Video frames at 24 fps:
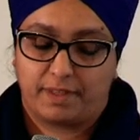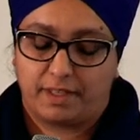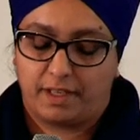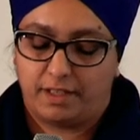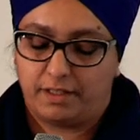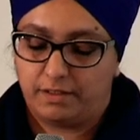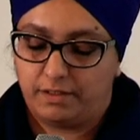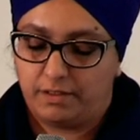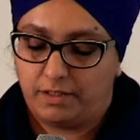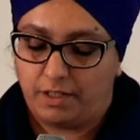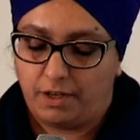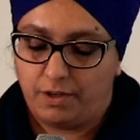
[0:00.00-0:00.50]

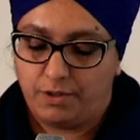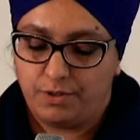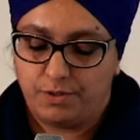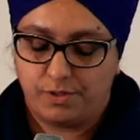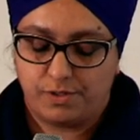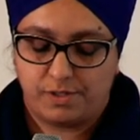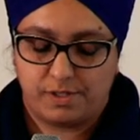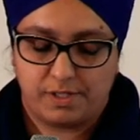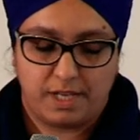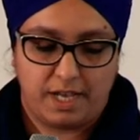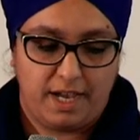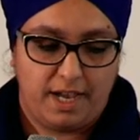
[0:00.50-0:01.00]

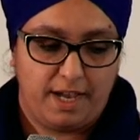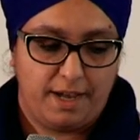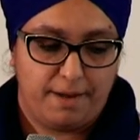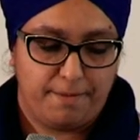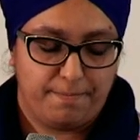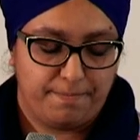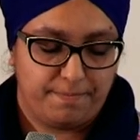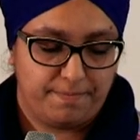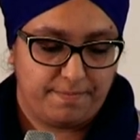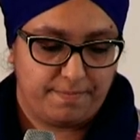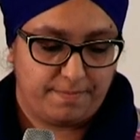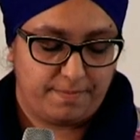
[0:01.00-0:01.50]
Those
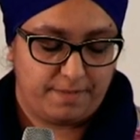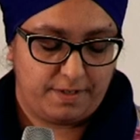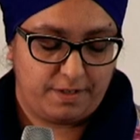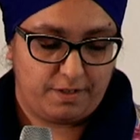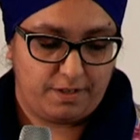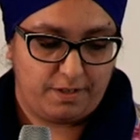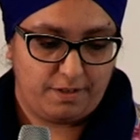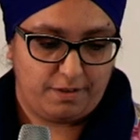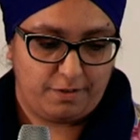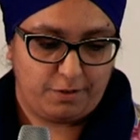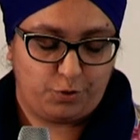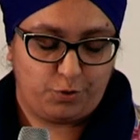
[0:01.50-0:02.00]

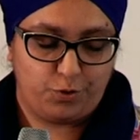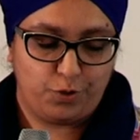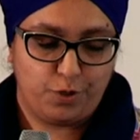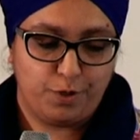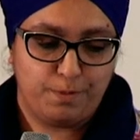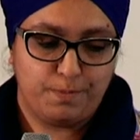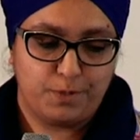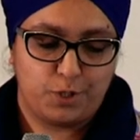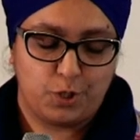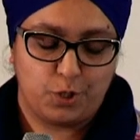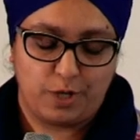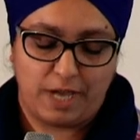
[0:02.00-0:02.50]

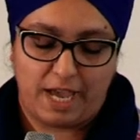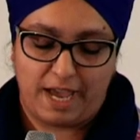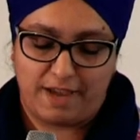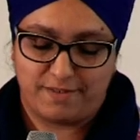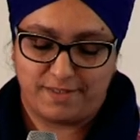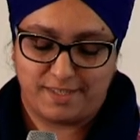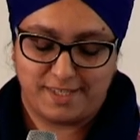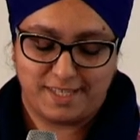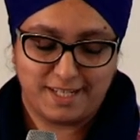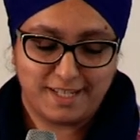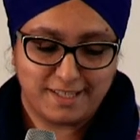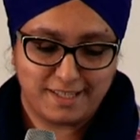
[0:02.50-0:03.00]
grooms who have
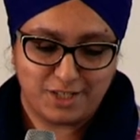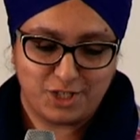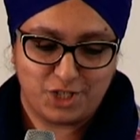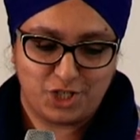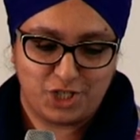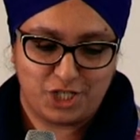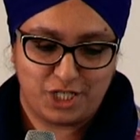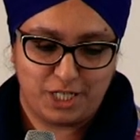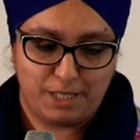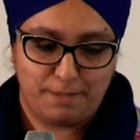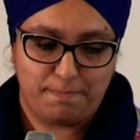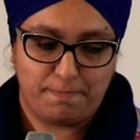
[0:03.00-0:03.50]

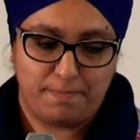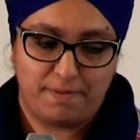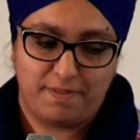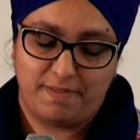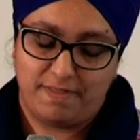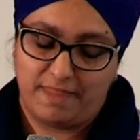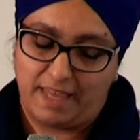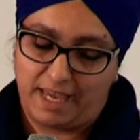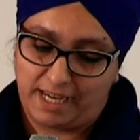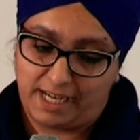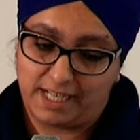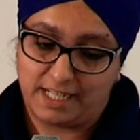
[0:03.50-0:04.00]
citizenship,
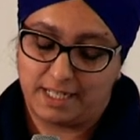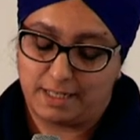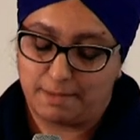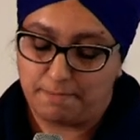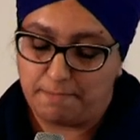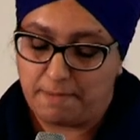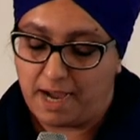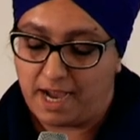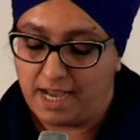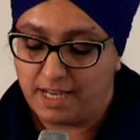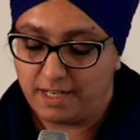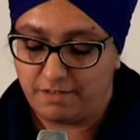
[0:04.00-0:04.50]
they can
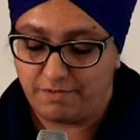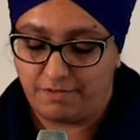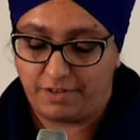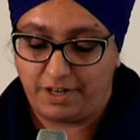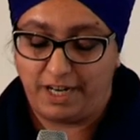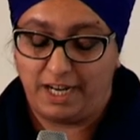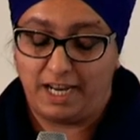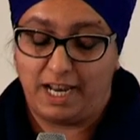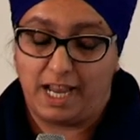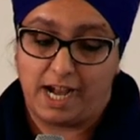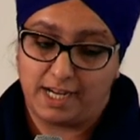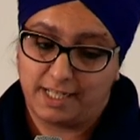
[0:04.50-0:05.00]
demand a very
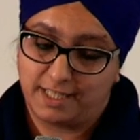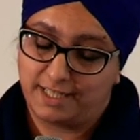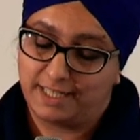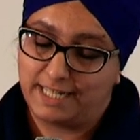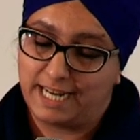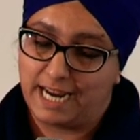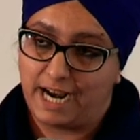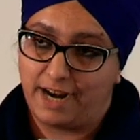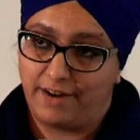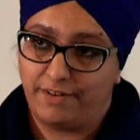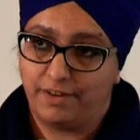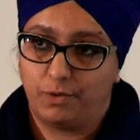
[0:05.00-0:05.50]
large
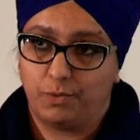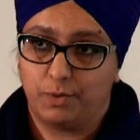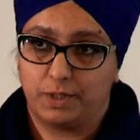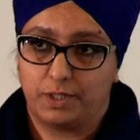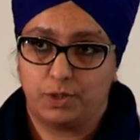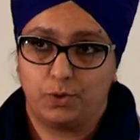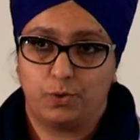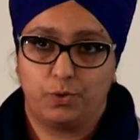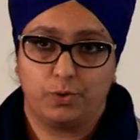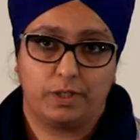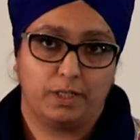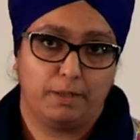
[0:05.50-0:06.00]
dowry. We're
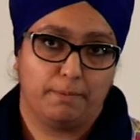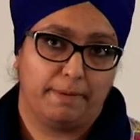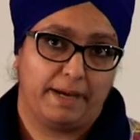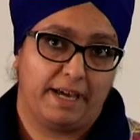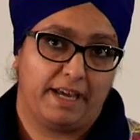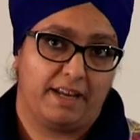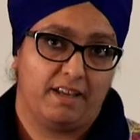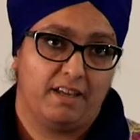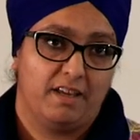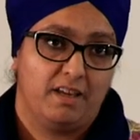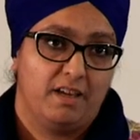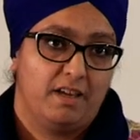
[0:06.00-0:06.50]
talking
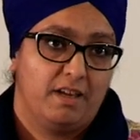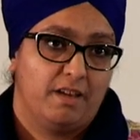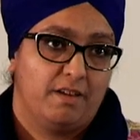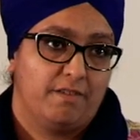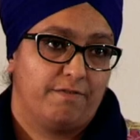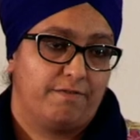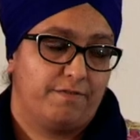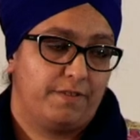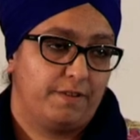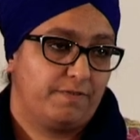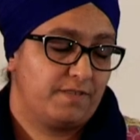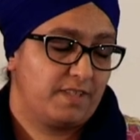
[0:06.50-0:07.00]
about
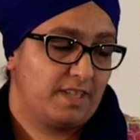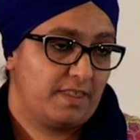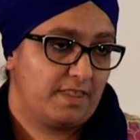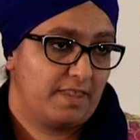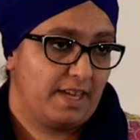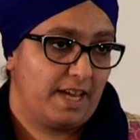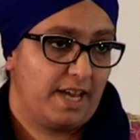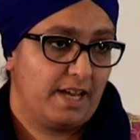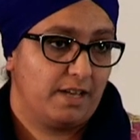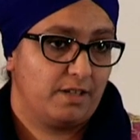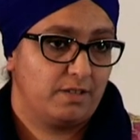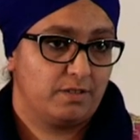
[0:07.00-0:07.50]
$50,000,
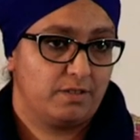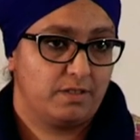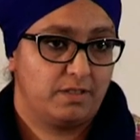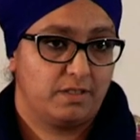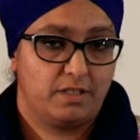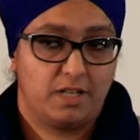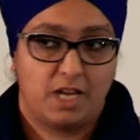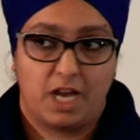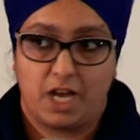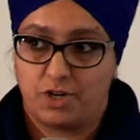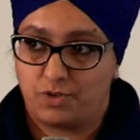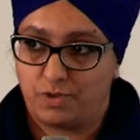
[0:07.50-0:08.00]

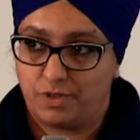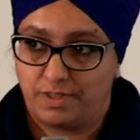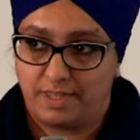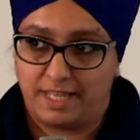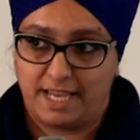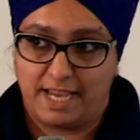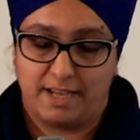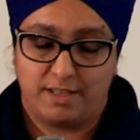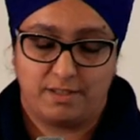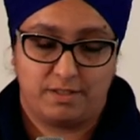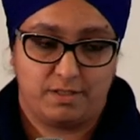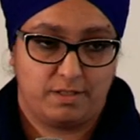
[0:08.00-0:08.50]

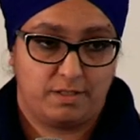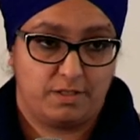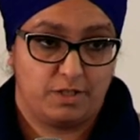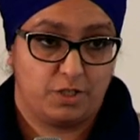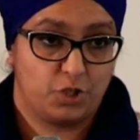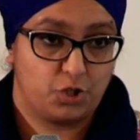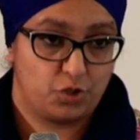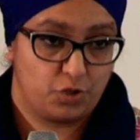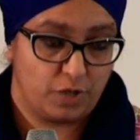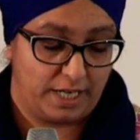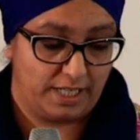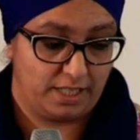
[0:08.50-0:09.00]
$100,000
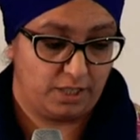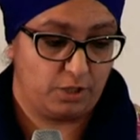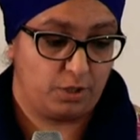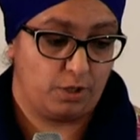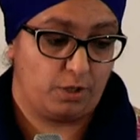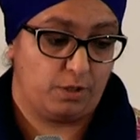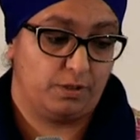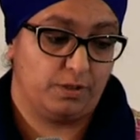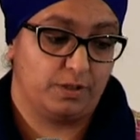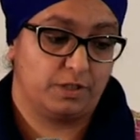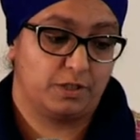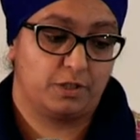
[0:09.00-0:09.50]
Australian
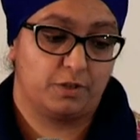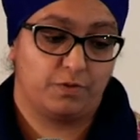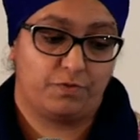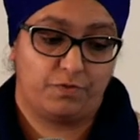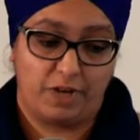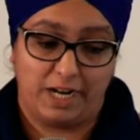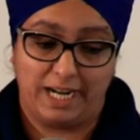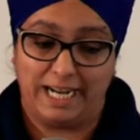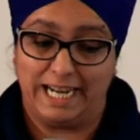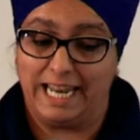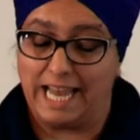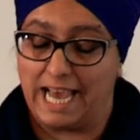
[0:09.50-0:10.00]
dollars, so
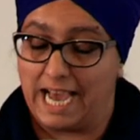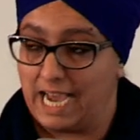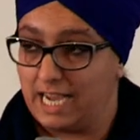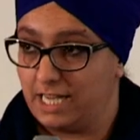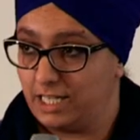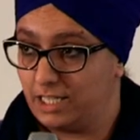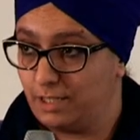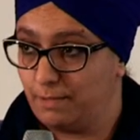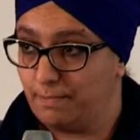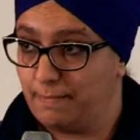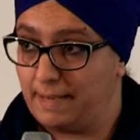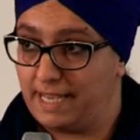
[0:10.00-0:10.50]
very
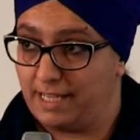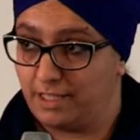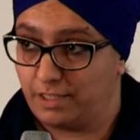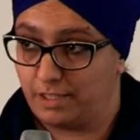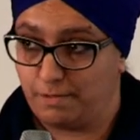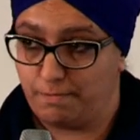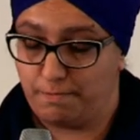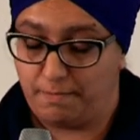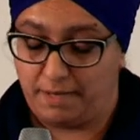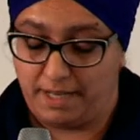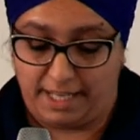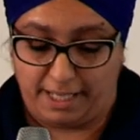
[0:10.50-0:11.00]
large amounts
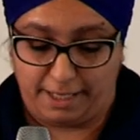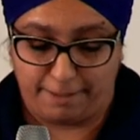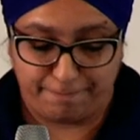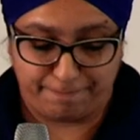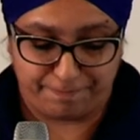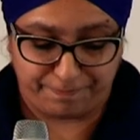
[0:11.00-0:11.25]
of money.